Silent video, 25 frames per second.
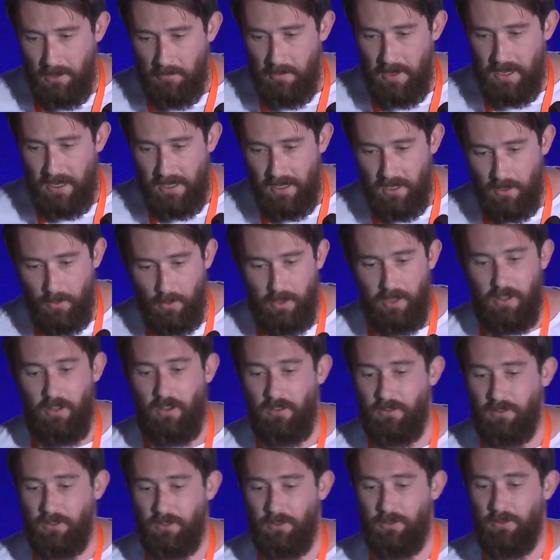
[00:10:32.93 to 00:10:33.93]
Here we're
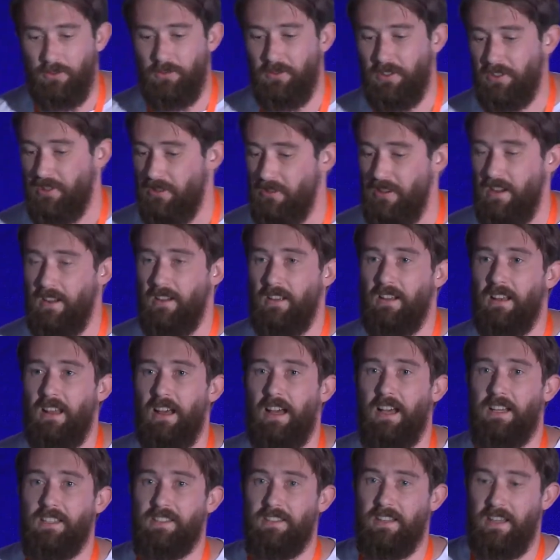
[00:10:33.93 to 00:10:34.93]
going to just create a
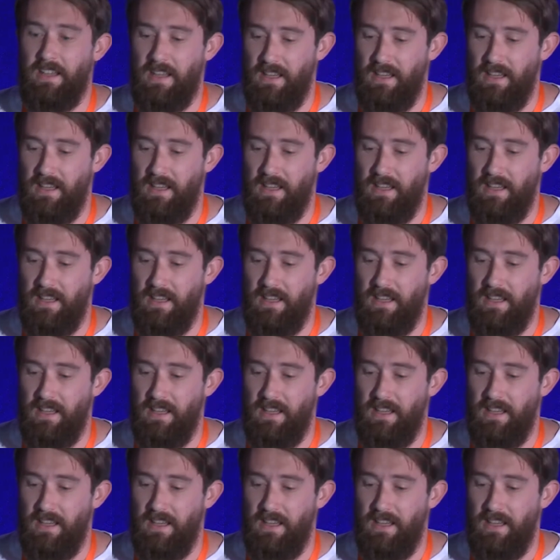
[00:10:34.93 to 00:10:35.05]
class that